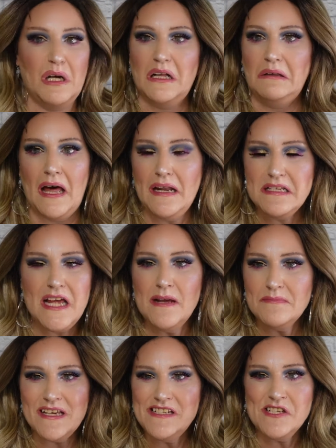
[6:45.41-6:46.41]
A lot of
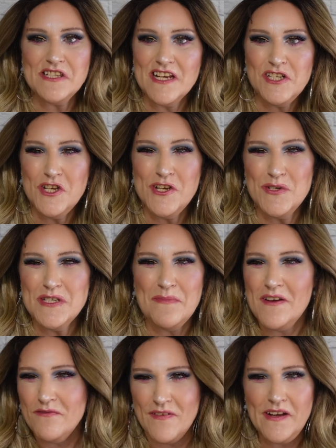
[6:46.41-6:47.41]
times I just like to use
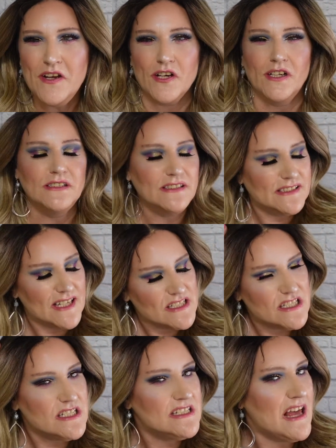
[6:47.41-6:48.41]
my fingers.
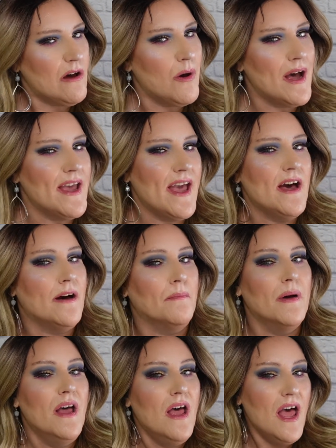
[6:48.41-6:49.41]
That's just how I
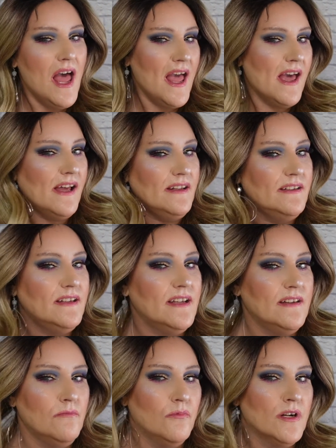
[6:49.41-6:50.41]
am, and
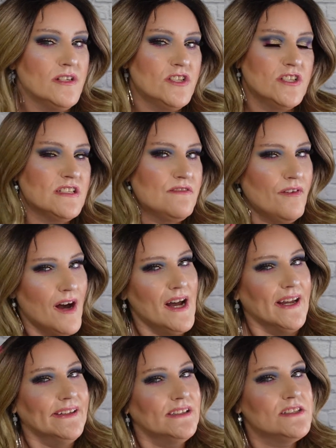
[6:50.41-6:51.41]
it works just
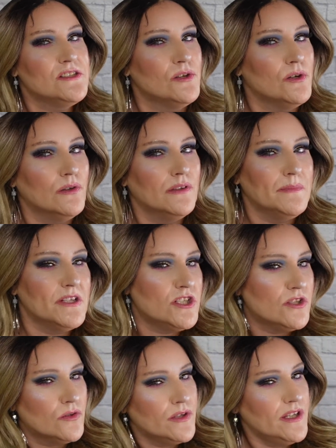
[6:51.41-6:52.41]
fine. So let me
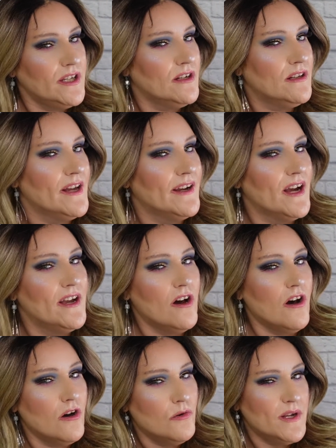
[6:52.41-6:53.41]
show you here like I
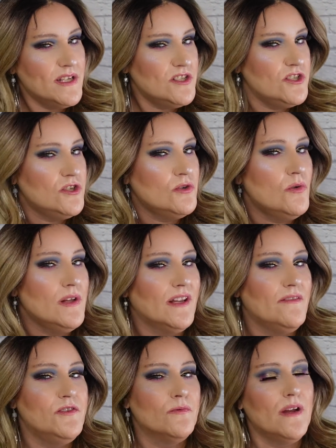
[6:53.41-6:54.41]
always do. I
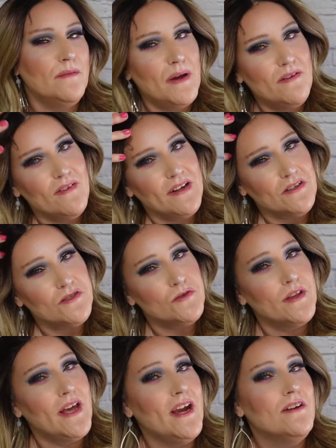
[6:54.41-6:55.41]
love to run my fingers
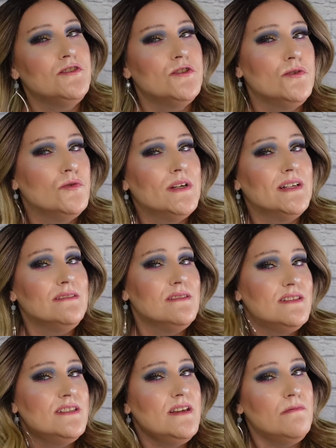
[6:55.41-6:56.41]
through the hair so you can
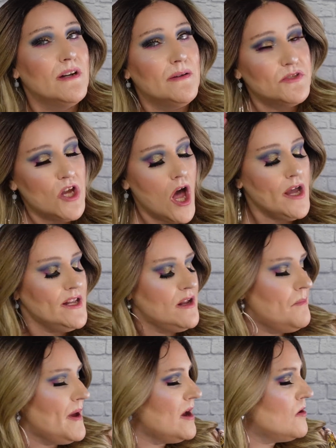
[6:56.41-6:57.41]
see what I'm talking
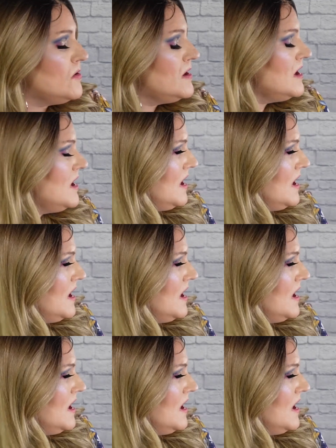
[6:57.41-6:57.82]
about.